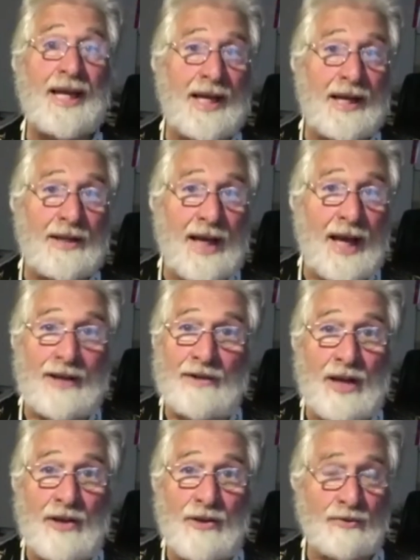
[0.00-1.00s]
and
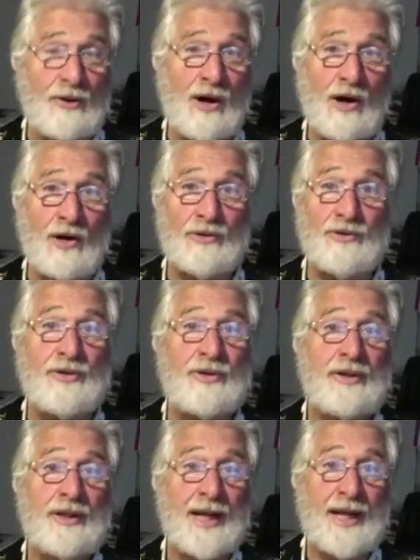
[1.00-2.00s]
enthralled
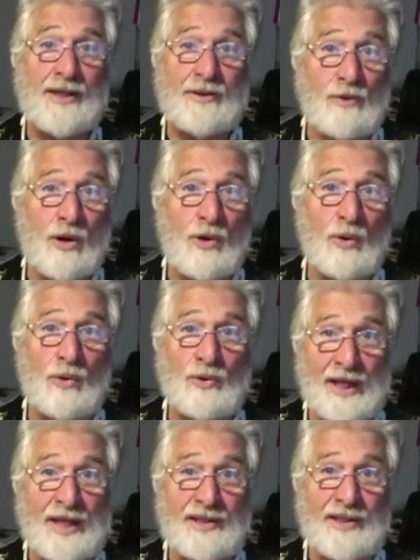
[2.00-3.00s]
and enrolled
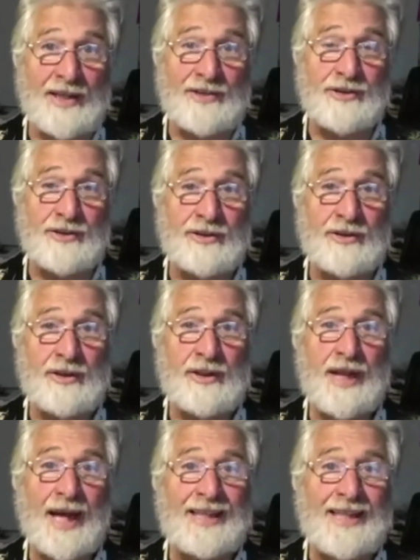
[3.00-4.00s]
in nature,
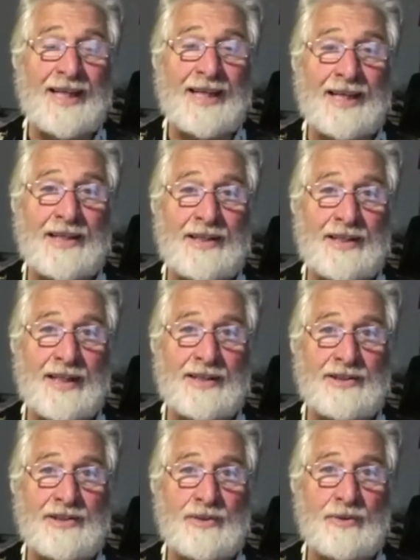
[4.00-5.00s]
and getting into that
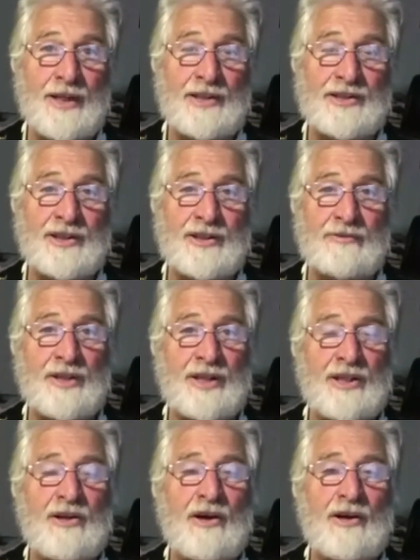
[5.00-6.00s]
situation,
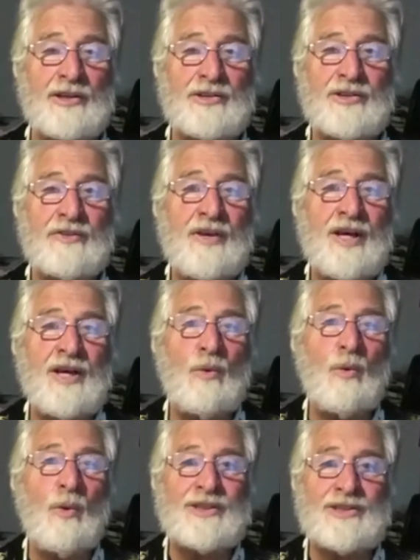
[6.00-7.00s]
regardless of
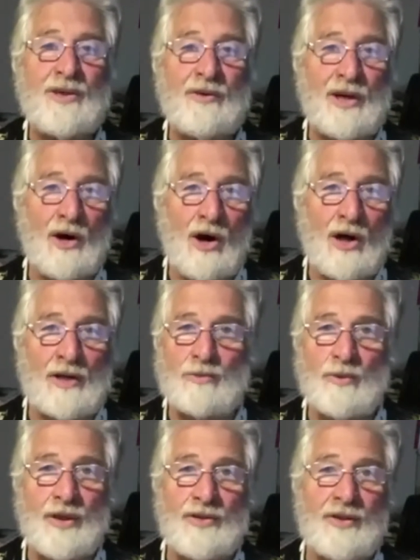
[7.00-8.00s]
what's going on
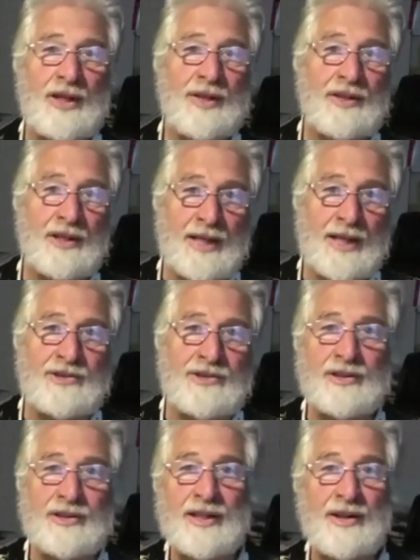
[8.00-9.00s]
with the election
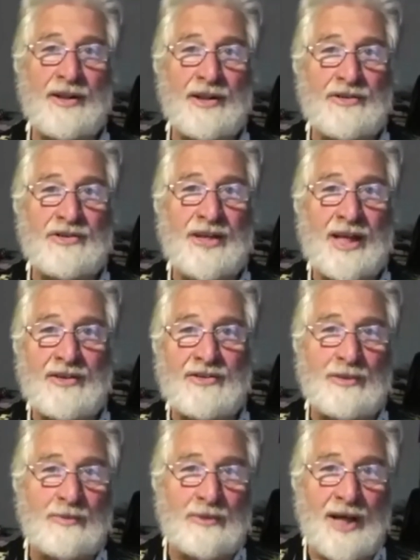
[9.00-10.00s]
and these things, the
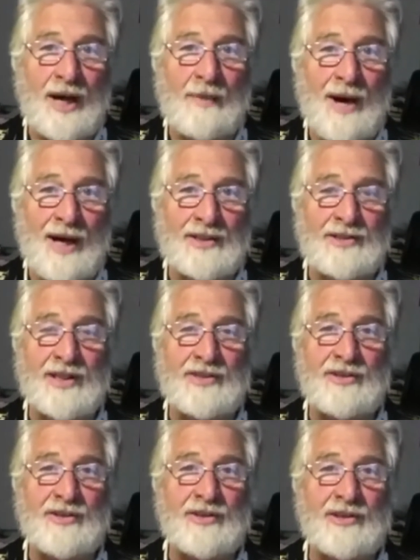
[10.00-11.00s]
politics that
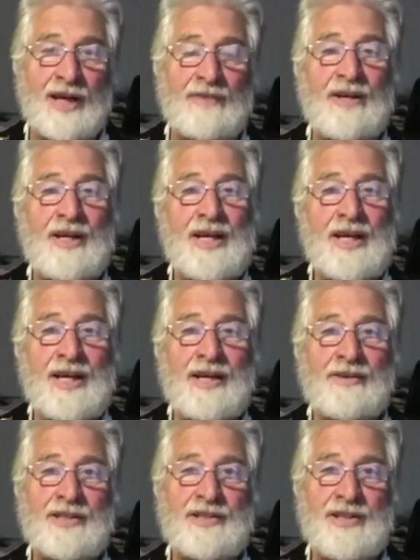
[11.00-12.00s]
are life, here
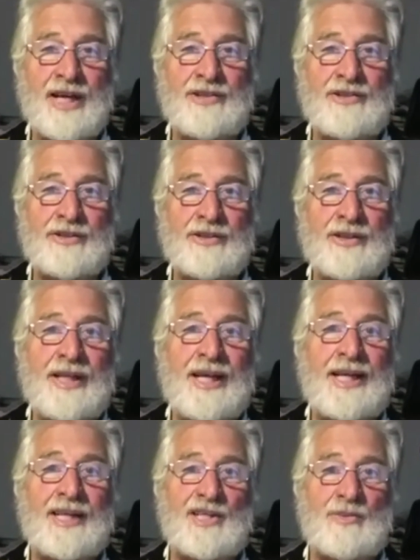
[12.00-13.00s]
is nature in
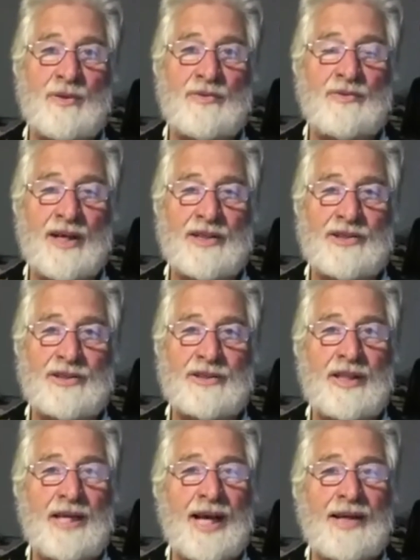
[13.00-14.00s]
its perfection,
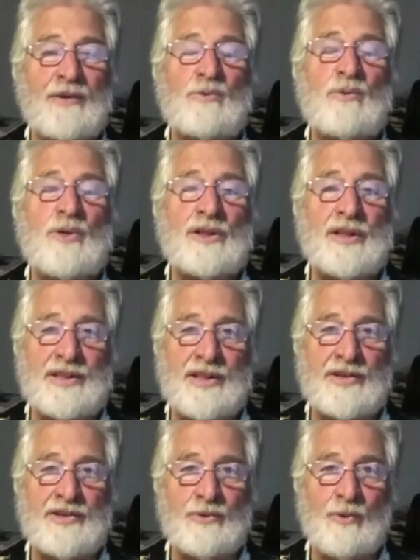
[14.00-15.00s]
And it really does
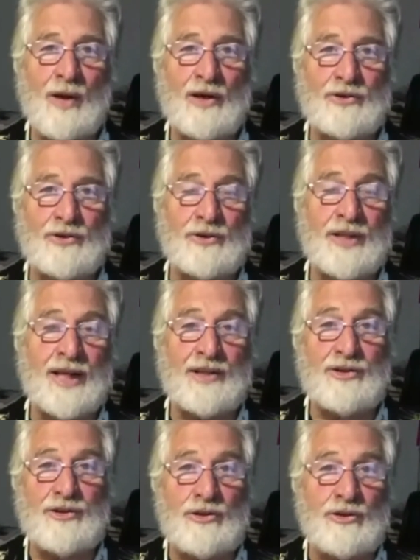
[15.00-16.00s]
well to get in
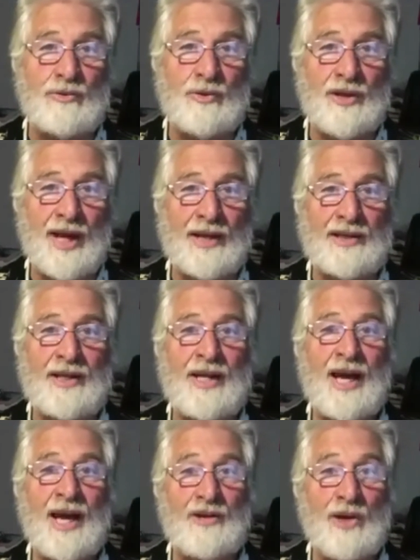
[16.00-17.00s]
tune with that and
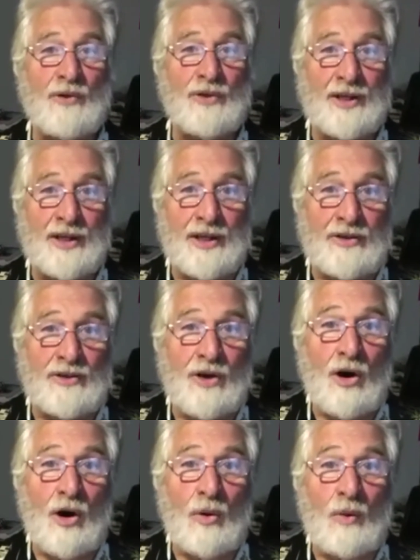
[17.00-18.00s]
know that it is
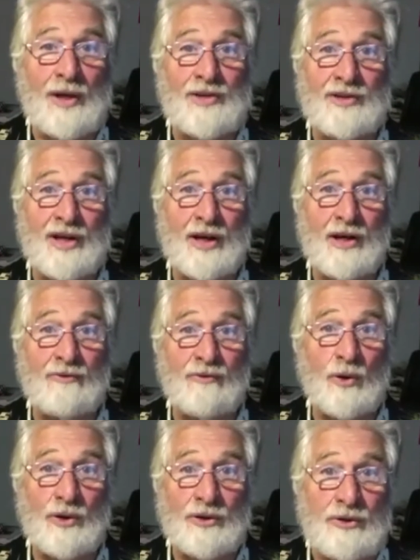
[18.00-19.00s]
always there for
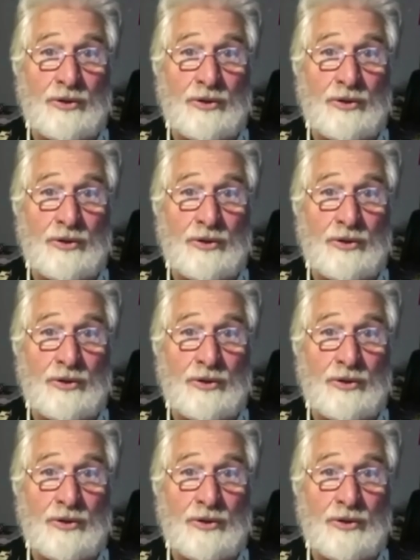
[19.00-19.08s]
you,